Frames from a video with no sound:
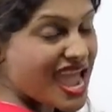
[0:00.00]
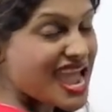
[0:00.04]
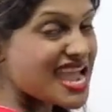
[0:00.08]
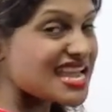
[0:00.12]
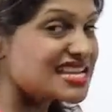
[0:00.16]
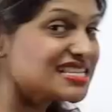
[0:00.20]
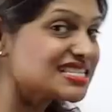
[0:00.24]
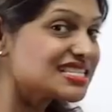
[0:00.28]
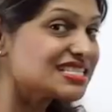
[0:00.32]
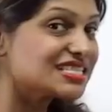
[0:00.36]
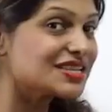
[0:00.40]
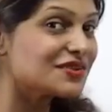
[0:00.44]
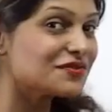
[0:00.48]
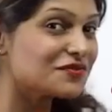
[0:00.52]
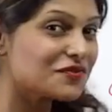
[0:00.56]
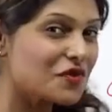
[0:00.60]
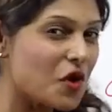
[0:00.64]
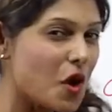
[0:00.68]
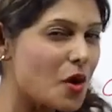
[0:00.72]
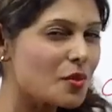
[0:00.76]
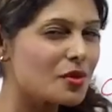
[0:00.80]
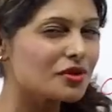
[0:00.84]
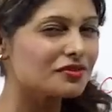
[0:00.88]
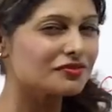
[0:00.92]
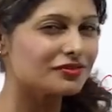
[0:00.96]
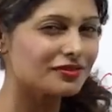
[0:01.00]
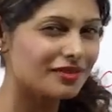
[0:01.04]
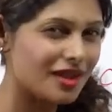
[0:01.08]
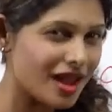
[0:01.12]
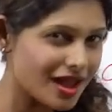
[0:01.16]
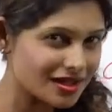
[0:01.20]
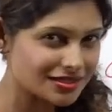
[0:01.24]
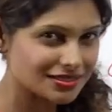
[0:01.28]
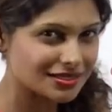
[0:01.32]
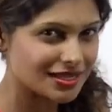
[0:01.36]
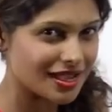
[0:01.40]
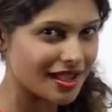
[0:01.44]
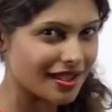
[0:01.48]
It is a form of
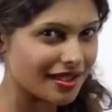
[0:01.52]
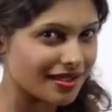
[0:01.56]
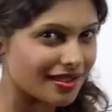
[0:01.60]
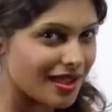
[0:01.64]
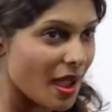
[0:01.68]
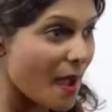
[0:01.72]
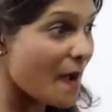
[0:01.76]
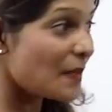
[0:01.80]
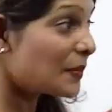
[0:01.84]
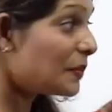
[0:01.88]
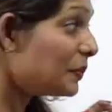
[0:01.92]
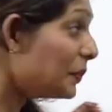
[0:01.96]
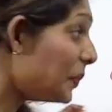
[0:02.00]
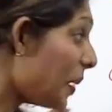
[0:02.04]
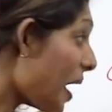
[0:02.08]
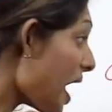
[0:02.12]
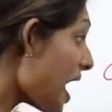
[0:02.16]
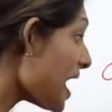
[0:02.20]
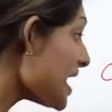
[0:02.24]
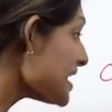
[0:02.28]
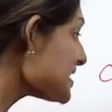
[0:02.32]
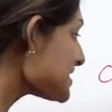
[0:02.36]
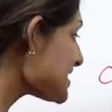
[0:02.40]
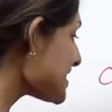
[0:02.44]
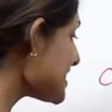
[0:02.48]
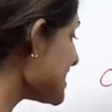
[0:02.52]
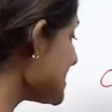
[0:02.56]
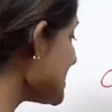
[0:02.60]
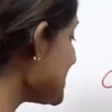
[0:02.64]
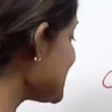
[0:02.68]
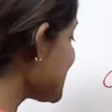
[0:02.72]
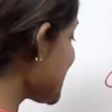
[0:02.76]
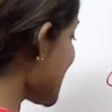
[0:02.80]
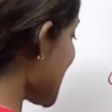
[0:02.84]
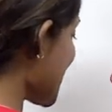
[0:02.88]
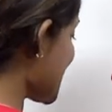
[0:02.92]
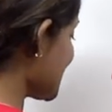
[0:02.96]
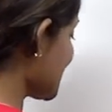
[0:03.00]
latte, but
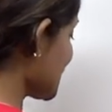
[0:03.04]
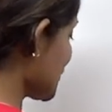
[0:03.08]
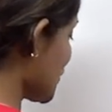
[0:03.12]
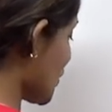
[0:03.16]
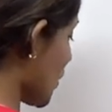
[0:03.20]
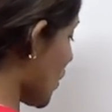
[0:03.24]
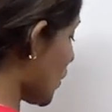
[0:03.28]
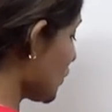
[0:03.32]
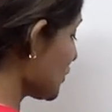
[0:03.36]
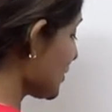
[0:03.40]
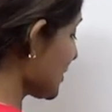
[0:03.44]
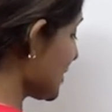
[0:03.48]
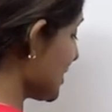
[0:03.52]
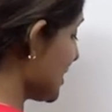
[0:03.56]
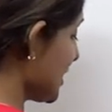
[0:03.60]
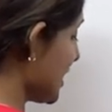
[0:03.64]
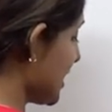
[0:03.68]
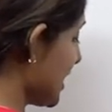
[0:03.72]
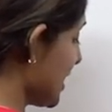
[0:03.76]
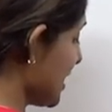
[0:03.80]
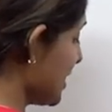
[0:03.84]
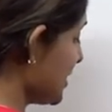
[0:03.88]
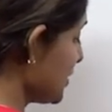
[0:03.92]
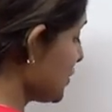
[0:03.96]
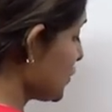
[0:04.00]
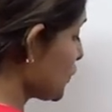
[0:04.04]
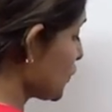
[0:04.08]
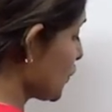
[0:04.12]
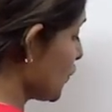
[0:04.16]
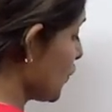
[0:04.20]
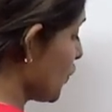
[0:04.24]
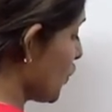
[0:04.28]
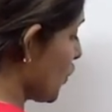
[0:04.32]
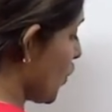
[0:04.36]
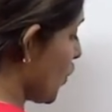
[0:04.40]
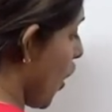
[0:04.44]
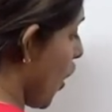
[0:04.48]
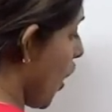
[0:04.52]
it has got a hint
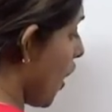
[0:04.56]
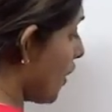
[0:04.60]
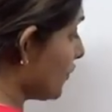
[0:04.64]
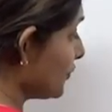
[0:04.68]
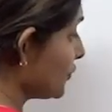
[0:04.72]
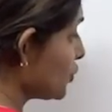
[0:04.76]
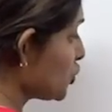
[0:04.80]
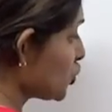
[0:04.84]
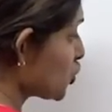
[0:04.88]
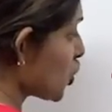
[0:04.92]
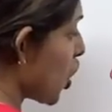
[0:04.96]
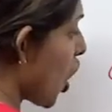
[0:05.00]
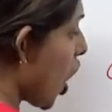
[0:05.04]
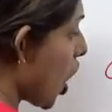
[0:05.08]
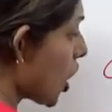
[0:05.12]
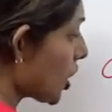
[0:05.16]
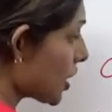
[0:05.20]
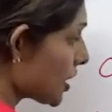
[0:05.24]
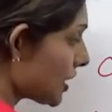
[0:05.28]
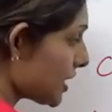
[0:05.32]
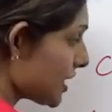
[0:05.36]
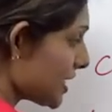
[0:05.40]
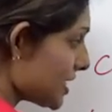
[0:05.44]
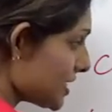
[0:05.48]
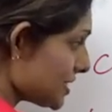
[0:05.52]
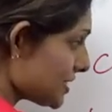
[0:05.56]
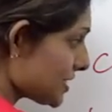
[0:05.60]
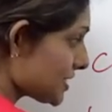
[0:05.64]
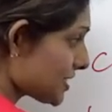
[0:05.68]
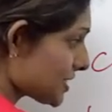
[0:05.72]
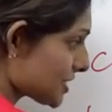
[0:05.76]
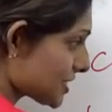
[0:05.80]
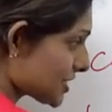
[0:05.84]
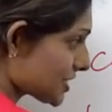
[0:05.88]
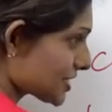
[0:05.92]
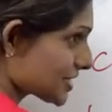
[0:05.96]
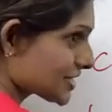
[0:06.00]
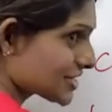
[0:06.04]
of
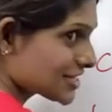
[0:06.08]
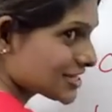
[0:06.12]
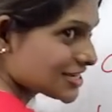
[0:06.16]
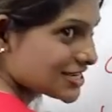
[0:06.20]
chocolate.